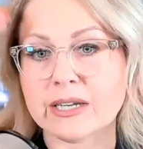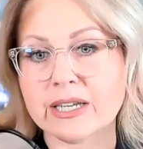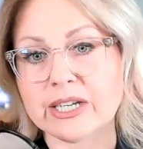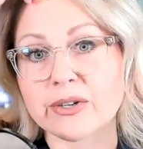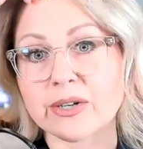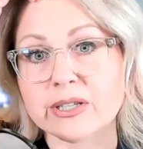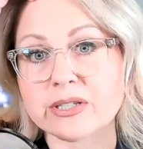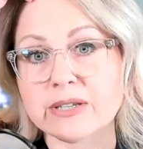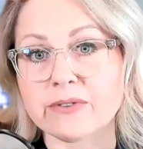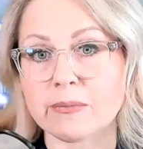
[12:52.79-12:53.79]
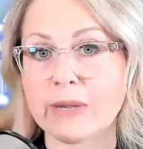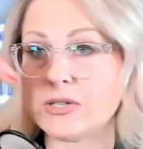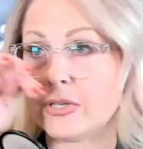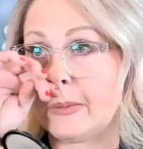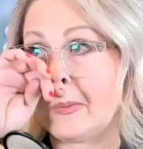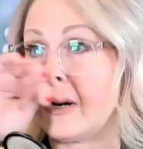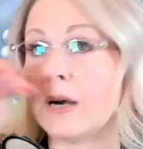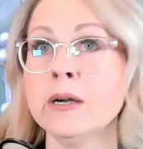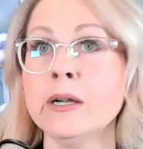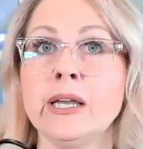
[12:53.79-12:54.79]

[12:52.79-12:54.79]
in hearing this information, where